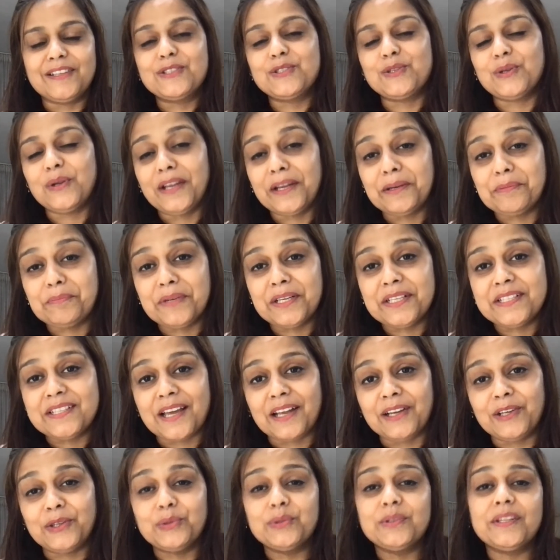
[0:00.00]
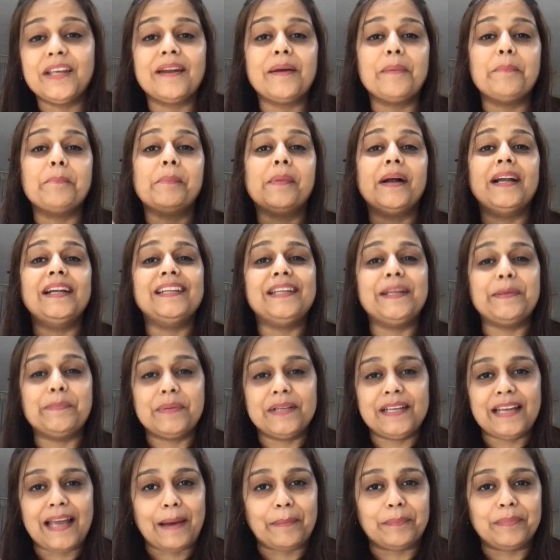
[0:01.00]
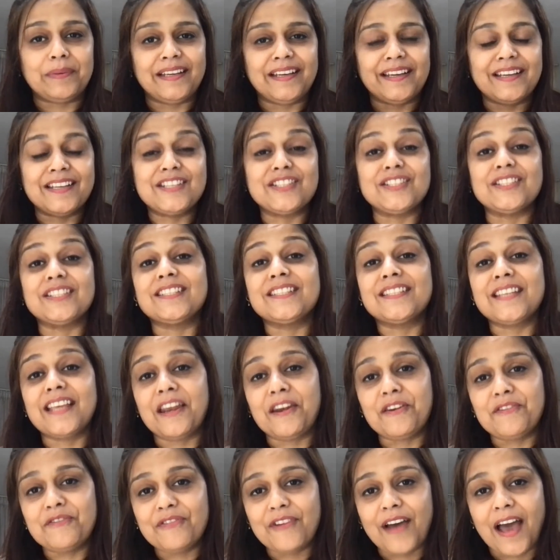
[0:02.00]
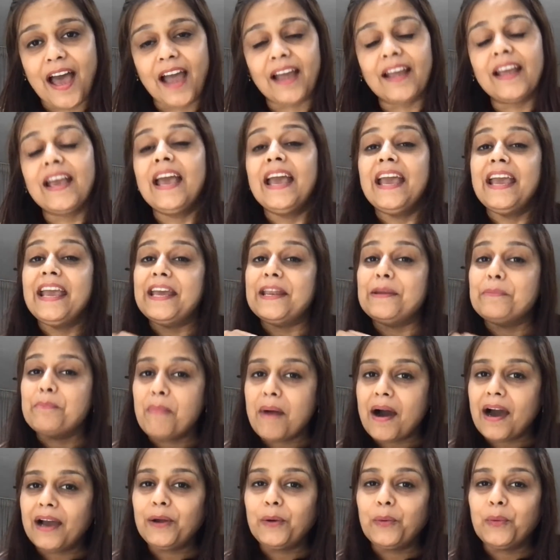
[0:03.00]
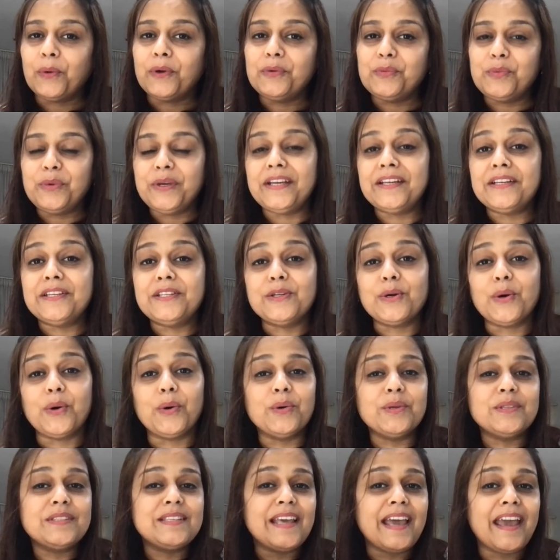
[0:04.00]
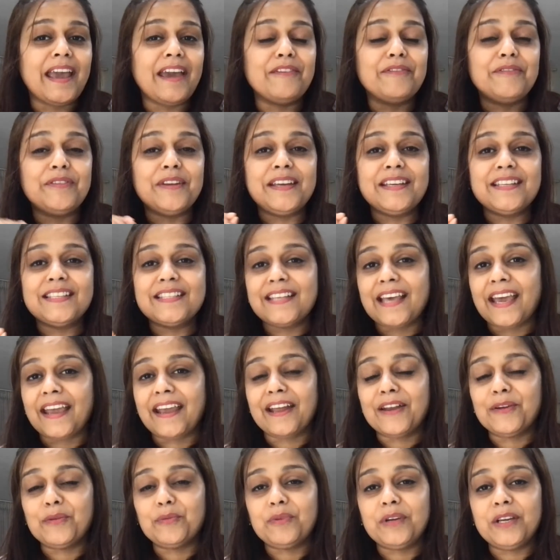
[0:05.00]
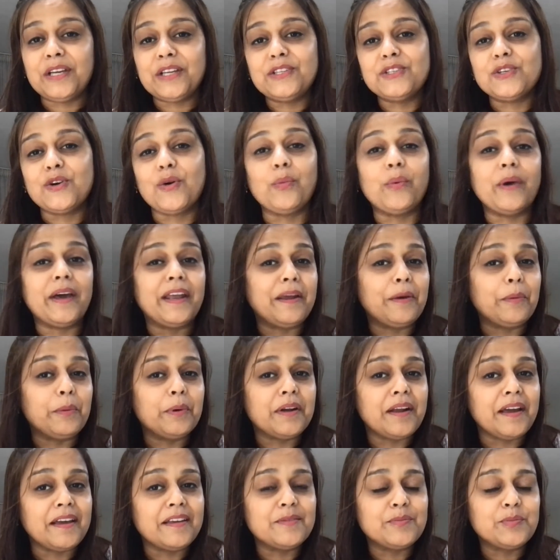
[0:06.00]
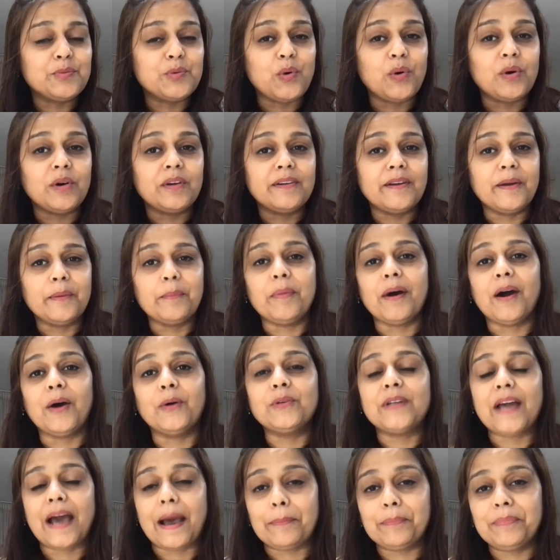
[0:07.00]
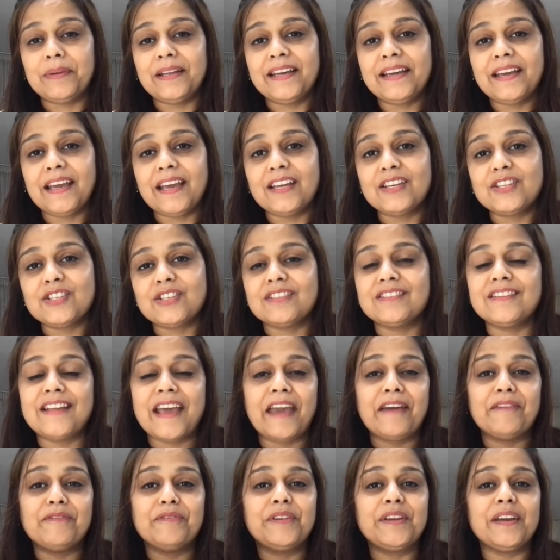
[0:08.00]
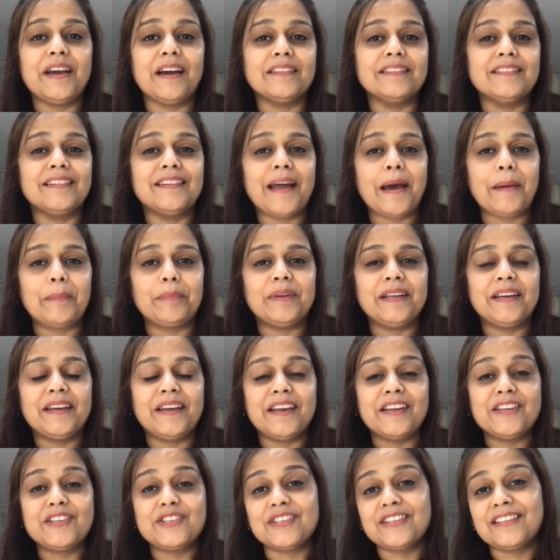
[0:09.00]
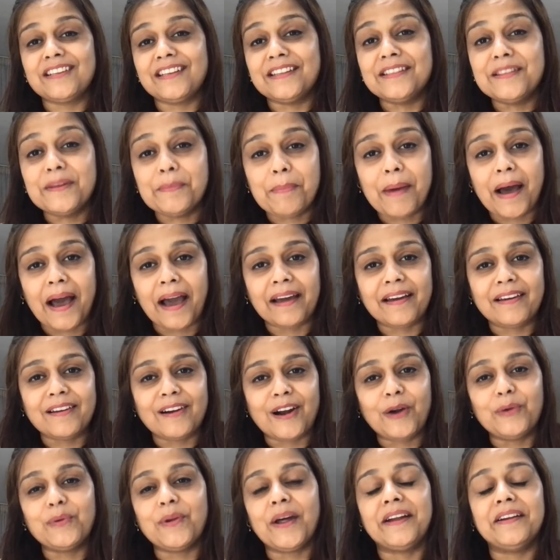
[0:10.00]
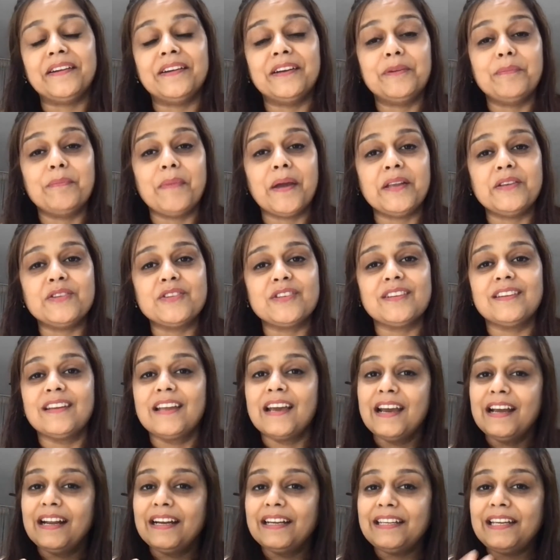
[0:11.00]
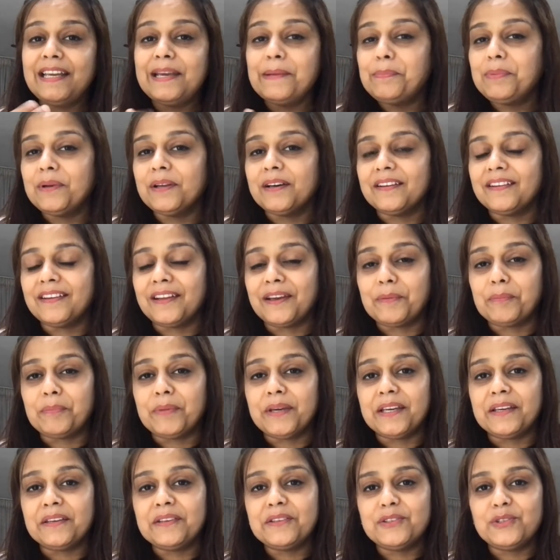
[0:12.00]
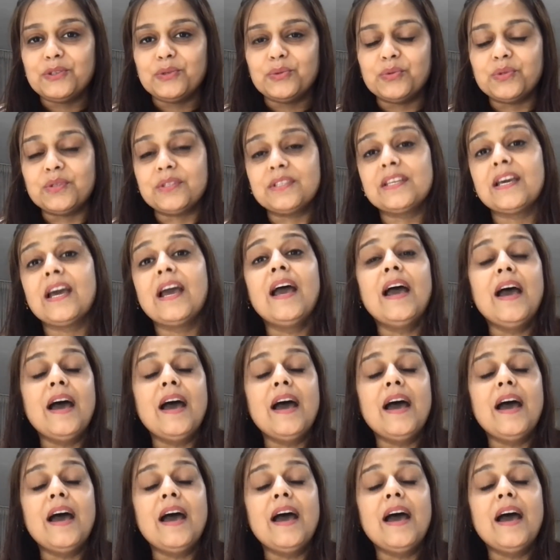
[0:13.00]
So let me tell you, there are multiple applications. In fact, in my own videos, every second video, wherever I've spoken about application, every other application in the background, I did mention deep learning being used.